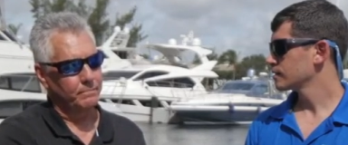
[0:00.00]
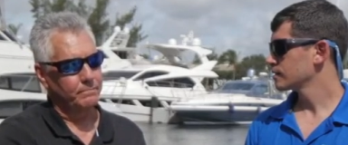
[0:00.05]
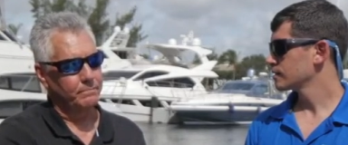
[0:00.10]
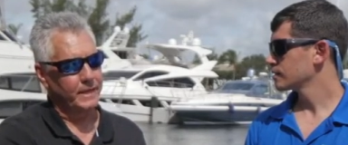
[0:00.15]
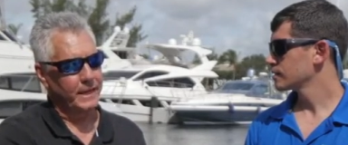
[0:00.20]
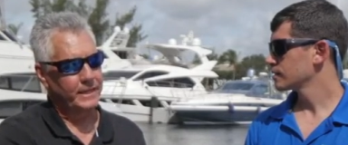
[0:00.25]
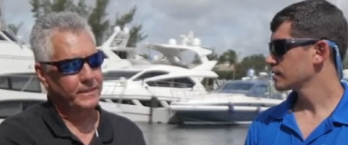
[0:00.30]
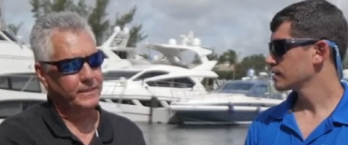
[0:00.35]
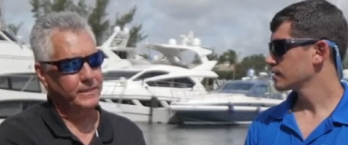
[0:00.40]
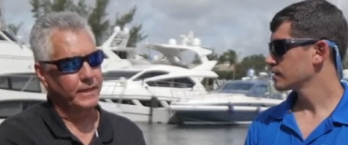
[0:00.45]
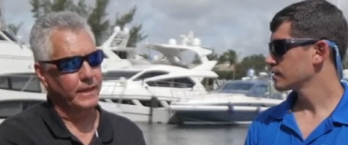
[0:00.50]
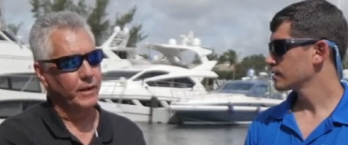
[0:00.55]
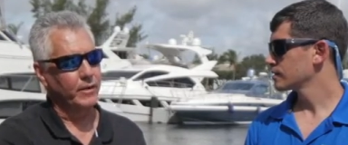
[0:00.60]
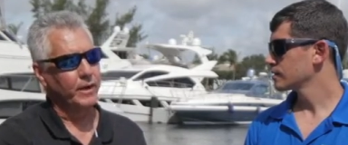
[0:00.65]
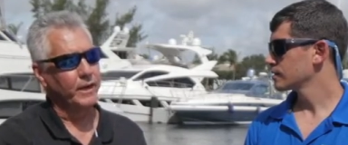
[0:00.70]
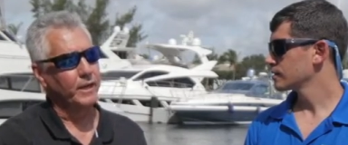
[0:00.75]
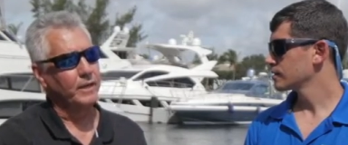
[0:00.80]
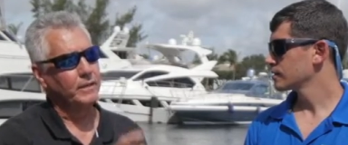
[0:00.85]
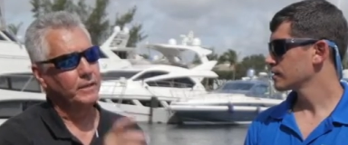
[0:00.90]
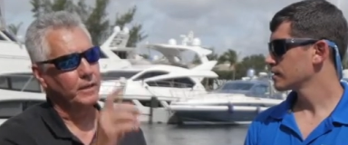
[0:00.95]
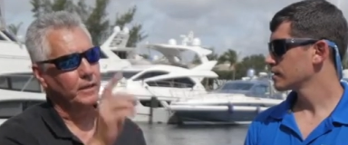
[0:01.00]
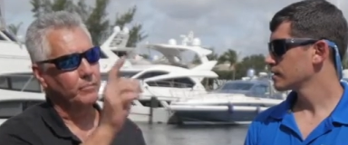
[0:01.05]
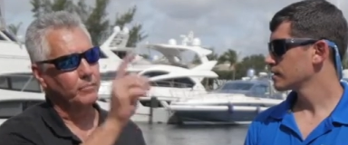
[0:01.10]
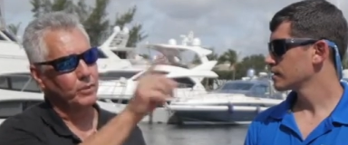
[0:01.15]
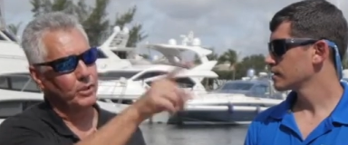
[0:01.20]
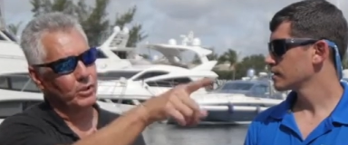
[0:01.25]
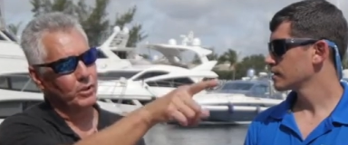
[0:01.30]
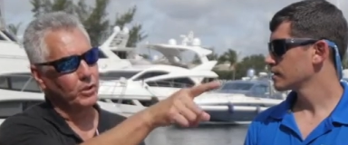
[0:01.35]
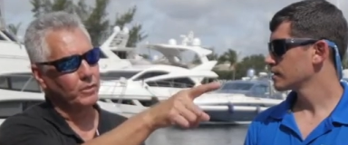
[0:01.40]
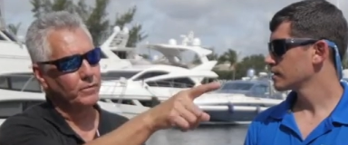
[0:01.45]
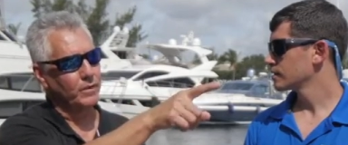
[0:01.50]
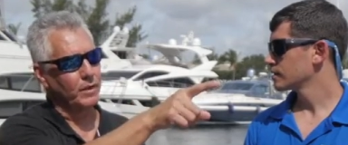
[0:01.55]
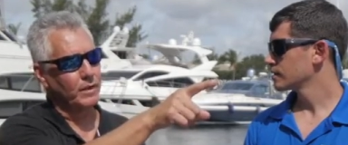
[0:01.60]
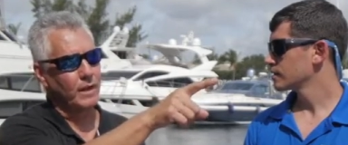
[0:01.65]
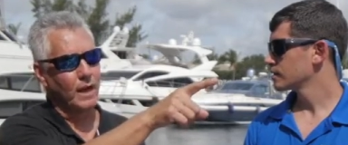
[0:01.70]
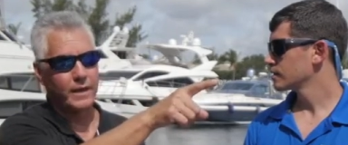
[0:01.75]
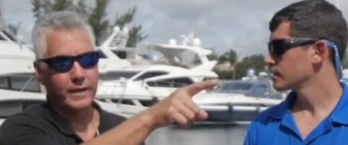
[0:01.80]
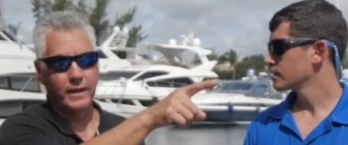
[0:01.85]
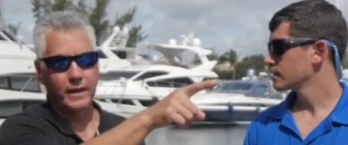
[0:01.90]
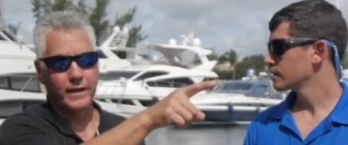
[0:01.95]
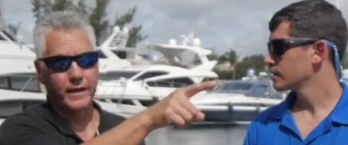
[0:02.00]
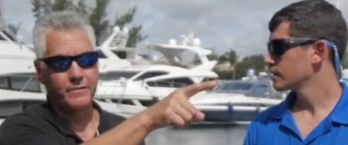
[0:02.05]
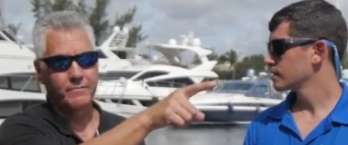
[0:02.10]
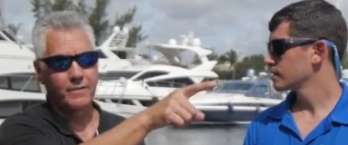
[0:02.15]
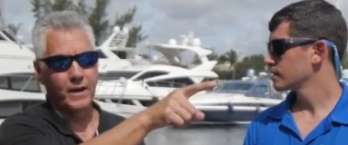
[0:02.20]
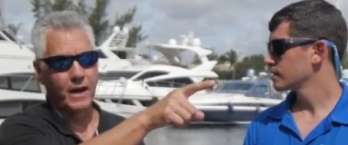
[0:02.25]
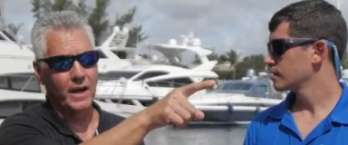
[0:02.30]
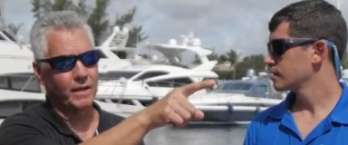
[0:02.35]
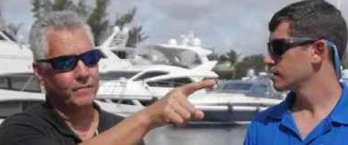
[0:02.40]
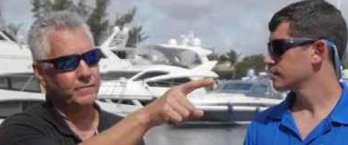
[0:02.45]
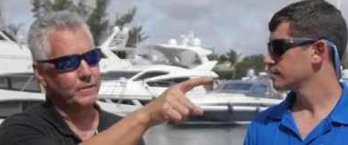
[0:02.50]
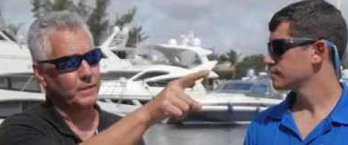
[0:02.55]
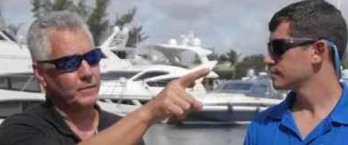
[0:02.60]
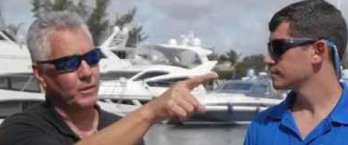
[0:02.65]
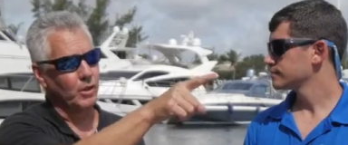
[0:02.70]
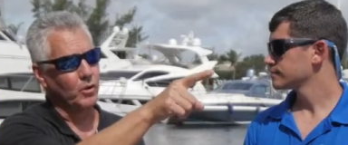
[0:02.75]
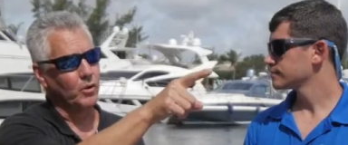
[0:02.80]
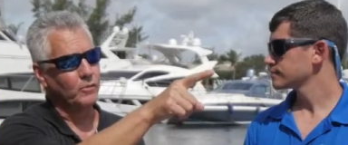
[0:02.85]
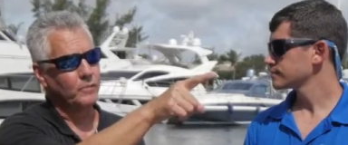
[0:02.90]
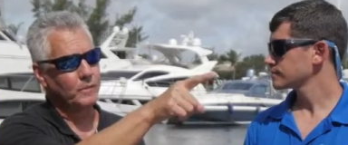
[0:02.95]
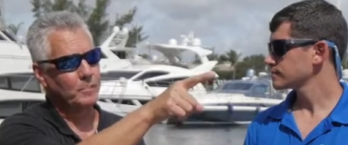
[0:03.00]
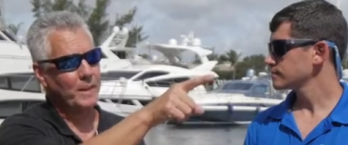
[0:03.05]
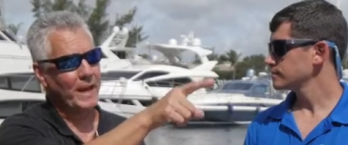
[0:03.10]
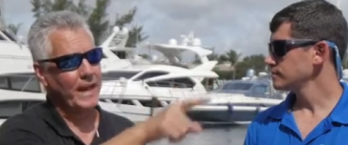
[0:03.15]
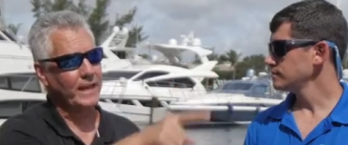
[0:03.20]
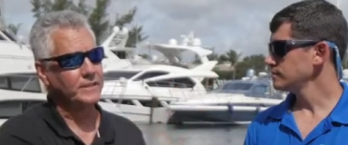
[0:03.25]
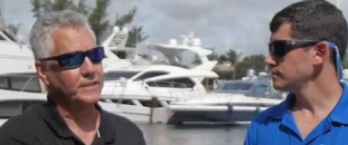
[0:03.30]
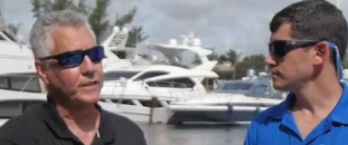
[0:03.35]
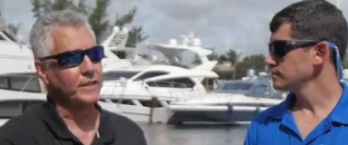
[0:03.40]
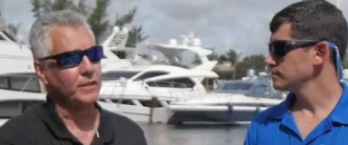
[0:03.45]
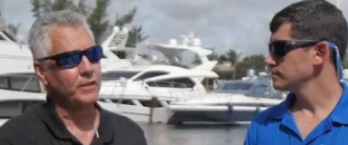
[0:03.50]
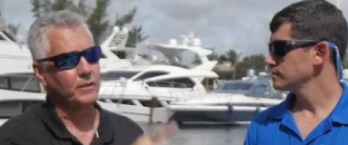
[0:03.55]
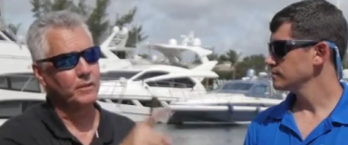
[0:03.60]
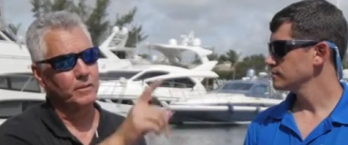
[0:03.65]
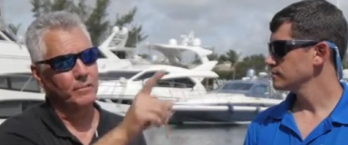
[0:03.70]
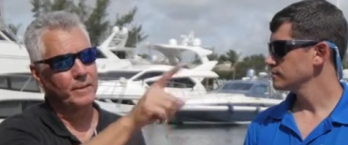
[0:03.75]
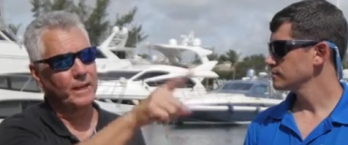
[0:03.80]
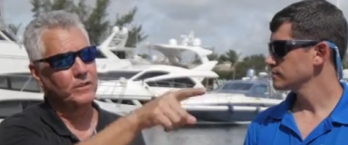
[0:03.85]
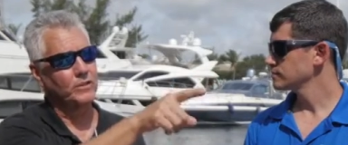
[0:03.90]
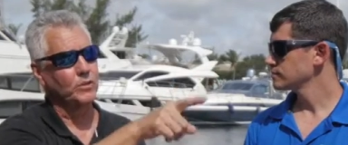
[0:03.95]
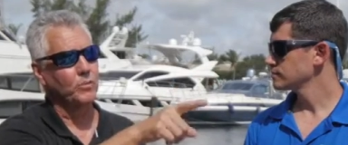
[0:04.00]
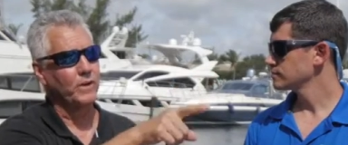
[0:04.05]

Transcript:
Speaker 1: Basin area and put it over on I-95, the overpass here, about